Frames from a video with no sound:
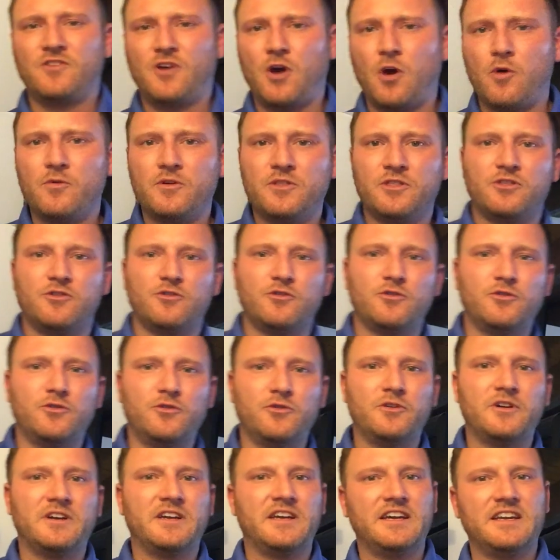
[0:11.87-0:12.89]
going
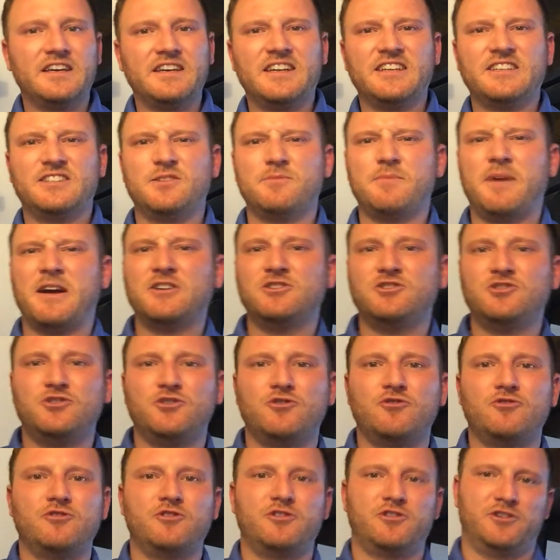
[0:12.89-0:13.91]
through and getting into my
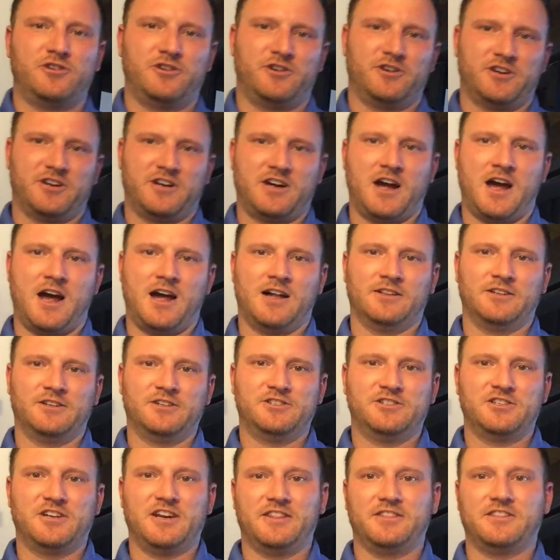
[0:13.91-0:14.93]
junior year of
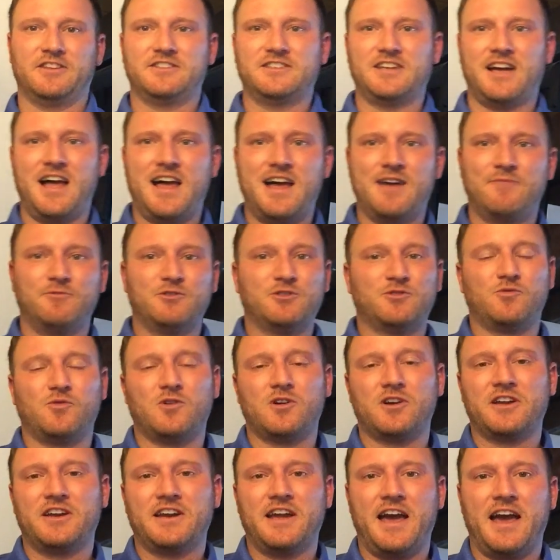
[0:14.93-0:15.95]
college and at the time was
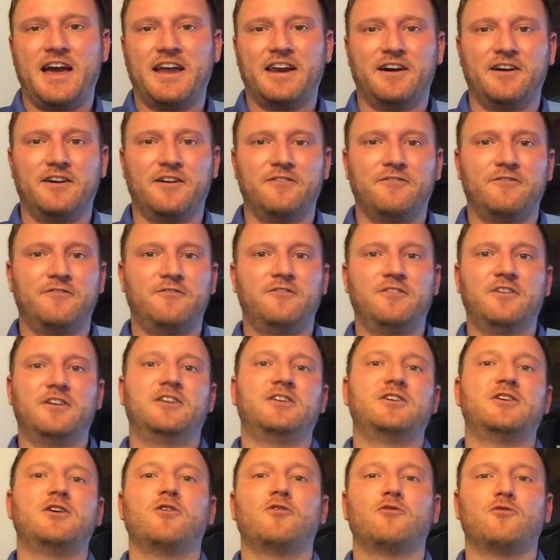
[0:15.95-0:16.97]
working at a
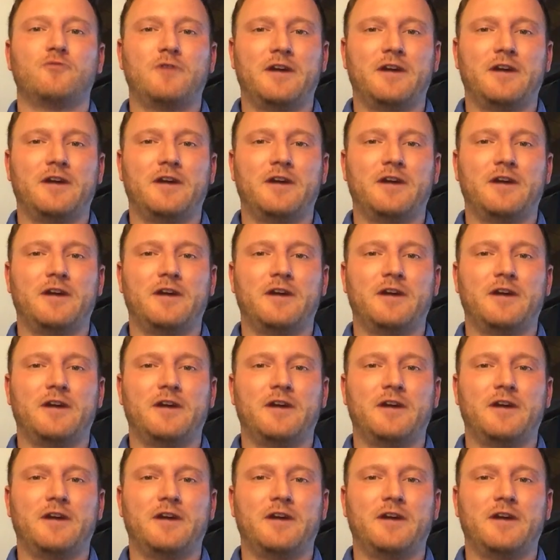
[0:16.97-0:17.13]
video